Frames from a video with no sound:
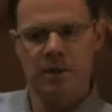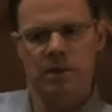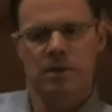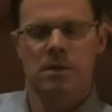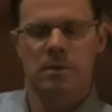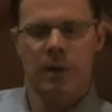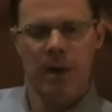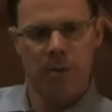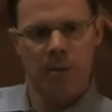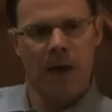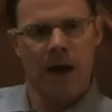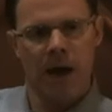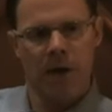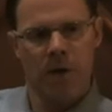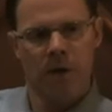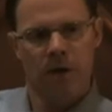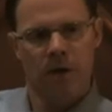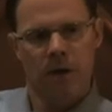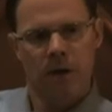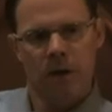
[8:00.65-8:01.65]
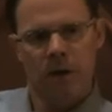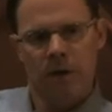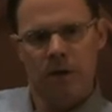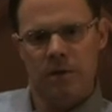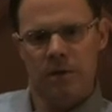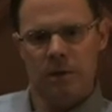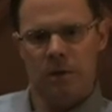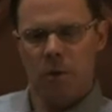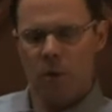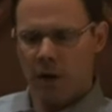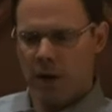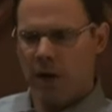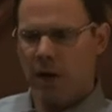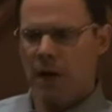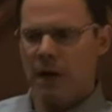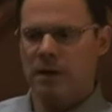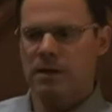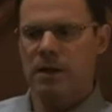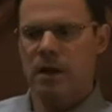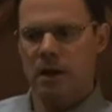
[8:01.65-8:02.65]
agents to be empowered, so they're working
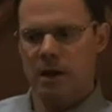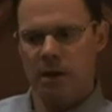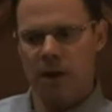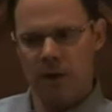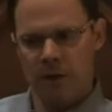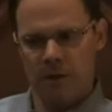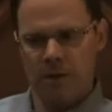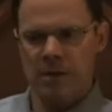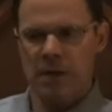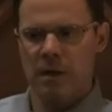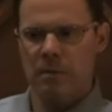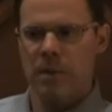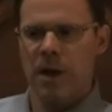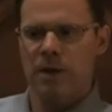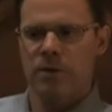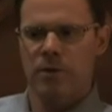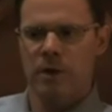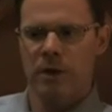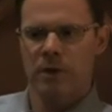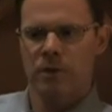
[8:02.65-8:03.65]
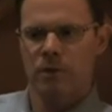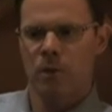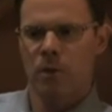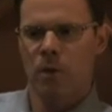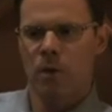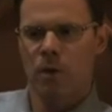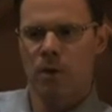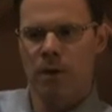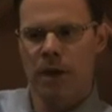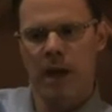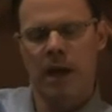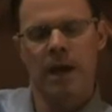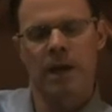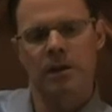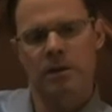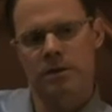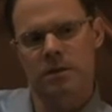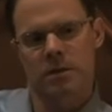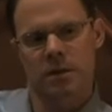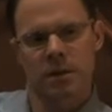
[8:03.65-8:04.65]
on a, another set of metrics for the
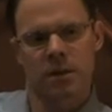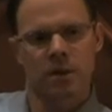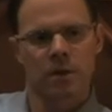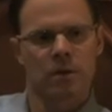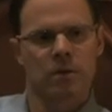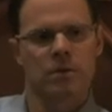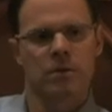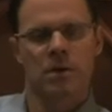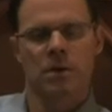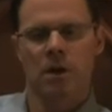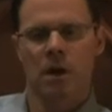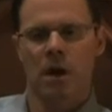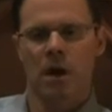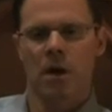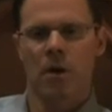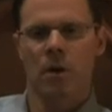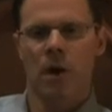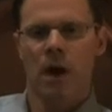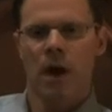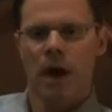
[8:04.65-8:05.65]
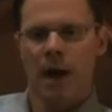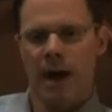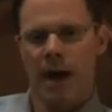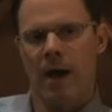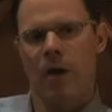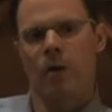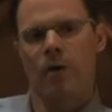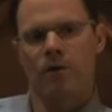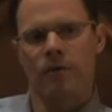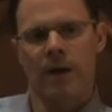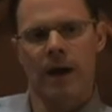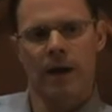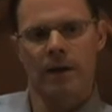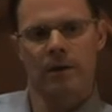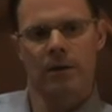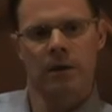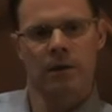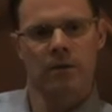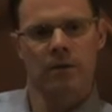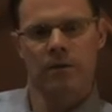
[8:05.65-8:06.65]
agents to use to know how
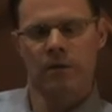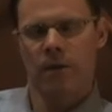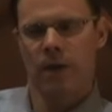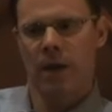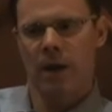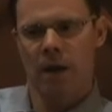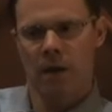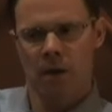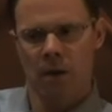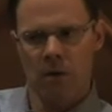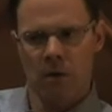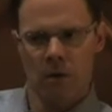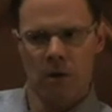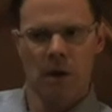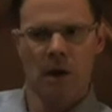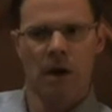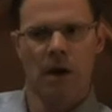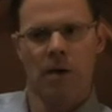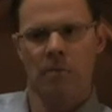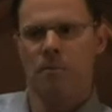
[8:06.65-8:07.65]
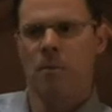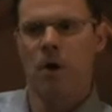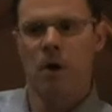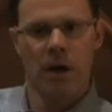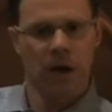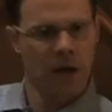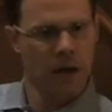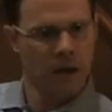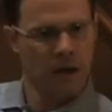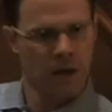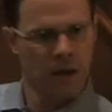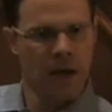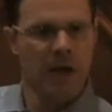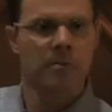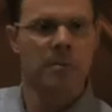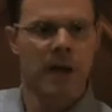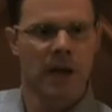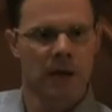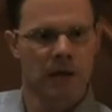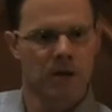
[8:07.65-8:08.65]
effective their um, marketing
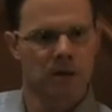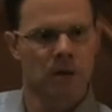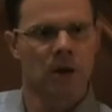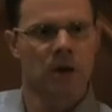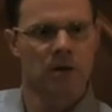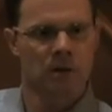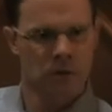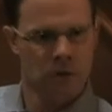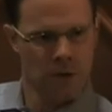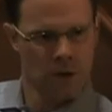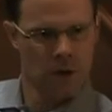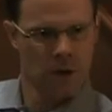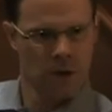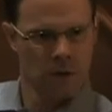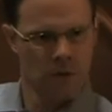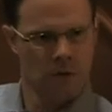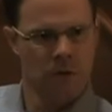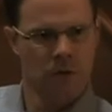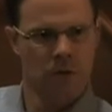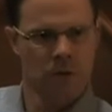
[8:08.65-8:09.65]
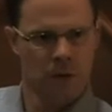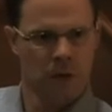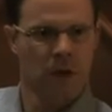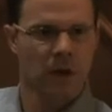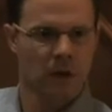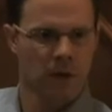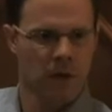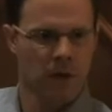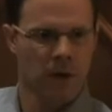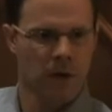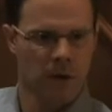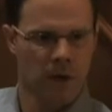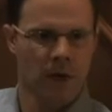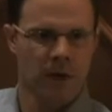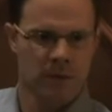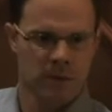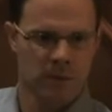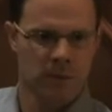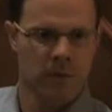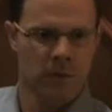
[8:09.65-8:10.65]
campaigns are to their to the uh,
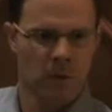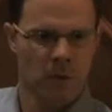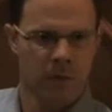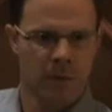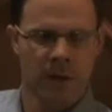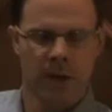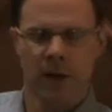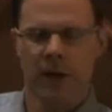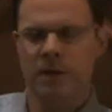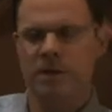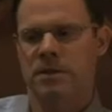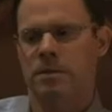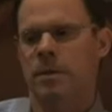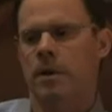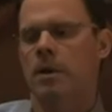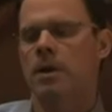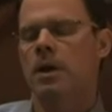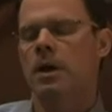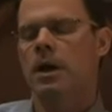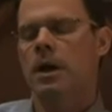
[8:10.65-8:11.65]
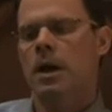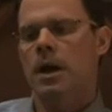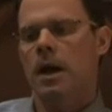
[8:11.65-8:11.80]
customer, ultimate customer,